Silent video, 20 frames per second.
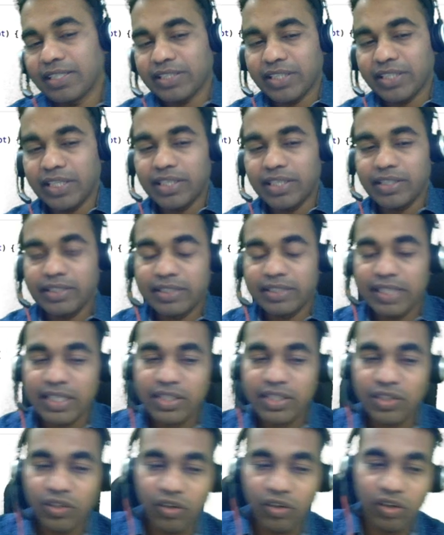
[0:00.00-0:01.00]
child,
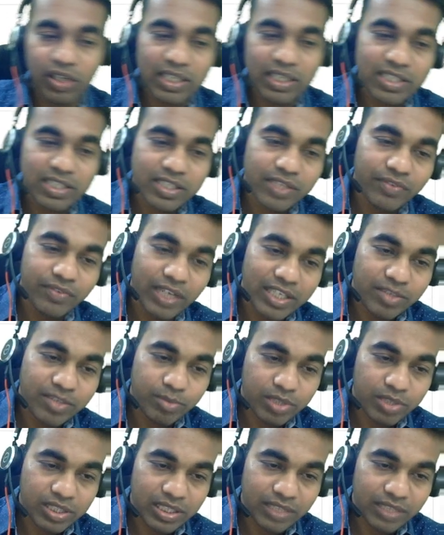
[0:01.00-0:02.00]
right? Or else the vice
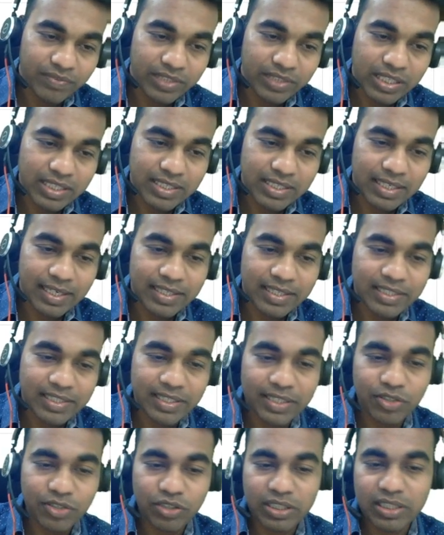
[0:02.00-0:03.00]
versa. If it is a right
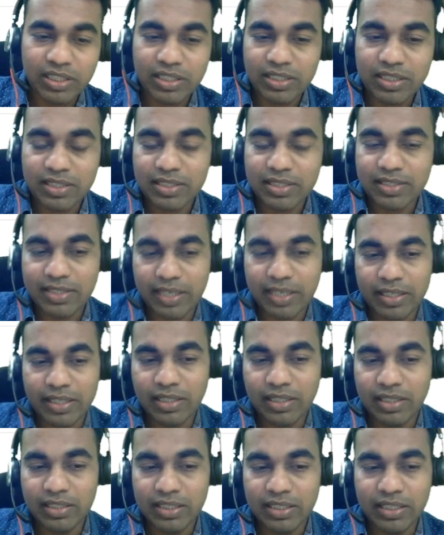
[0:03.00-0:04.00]
child, so then this is
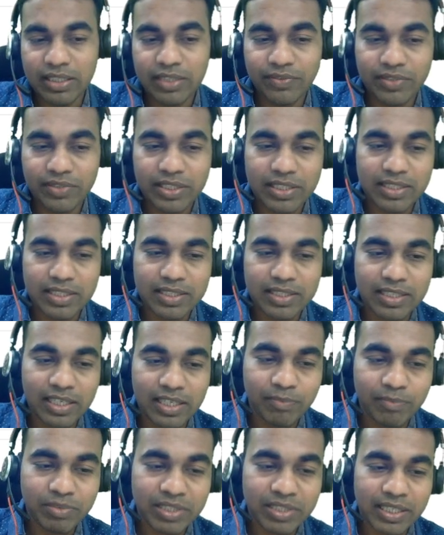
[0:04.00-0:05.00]
if this is a
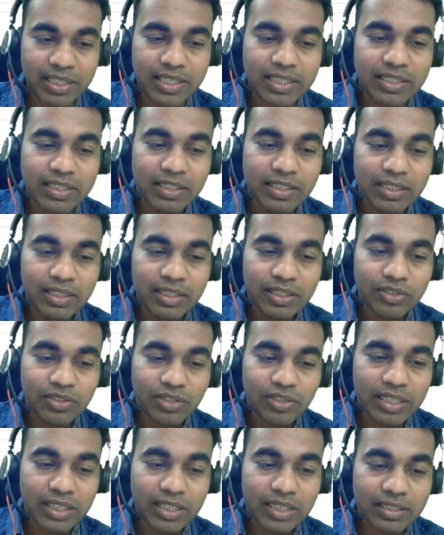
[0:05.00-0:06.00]
left child,
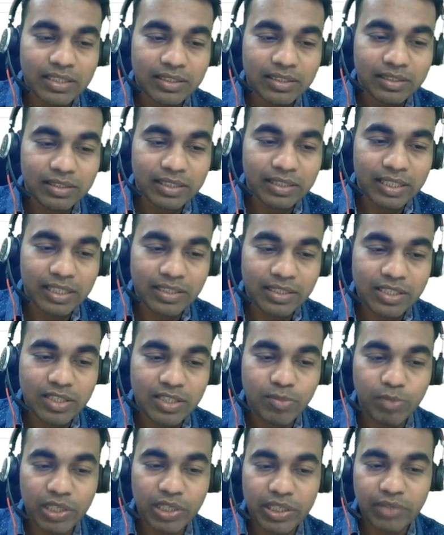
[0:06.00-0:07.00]
so then
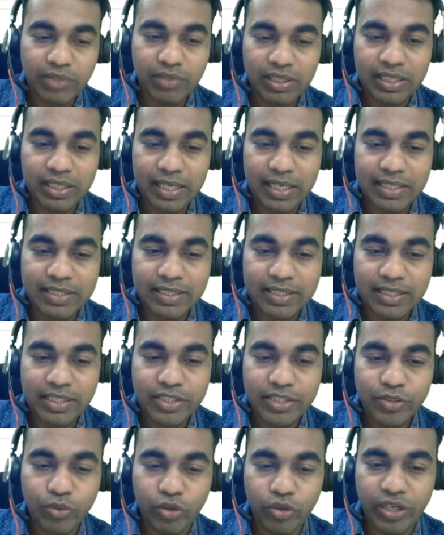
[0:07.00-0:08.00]
this particular right child
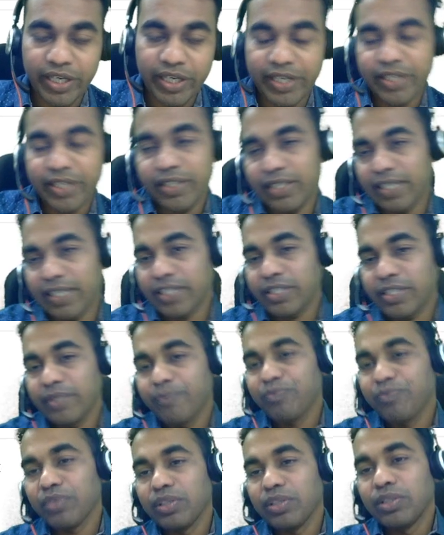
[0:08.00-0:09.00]
is okay, right?
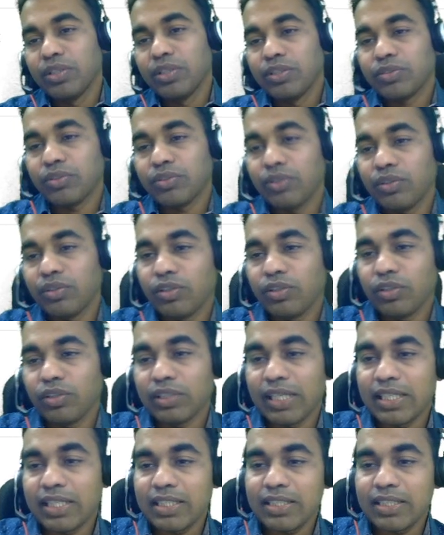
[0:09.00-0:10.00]
So
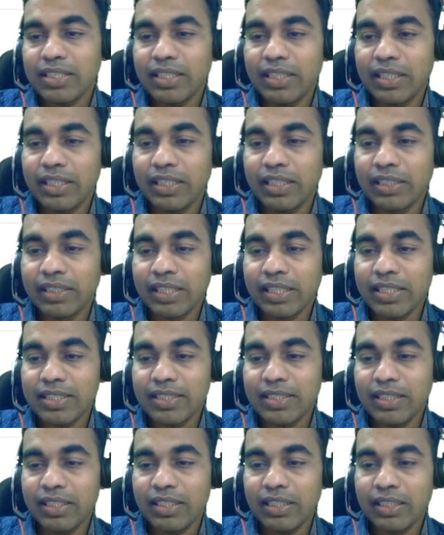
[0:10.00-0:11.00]
that
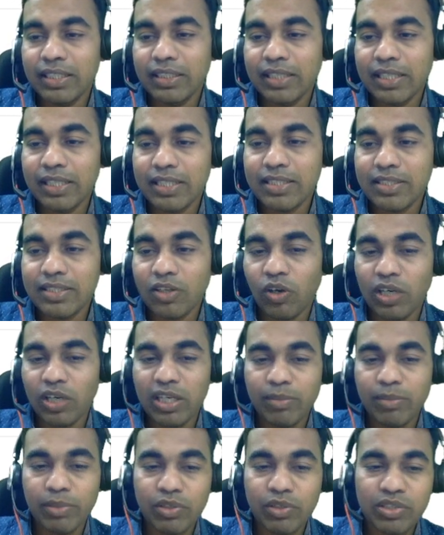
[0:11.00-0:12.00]
is all
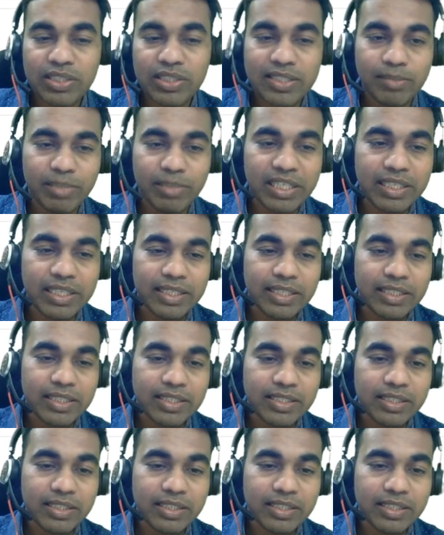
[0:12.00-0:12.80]
about the symmetric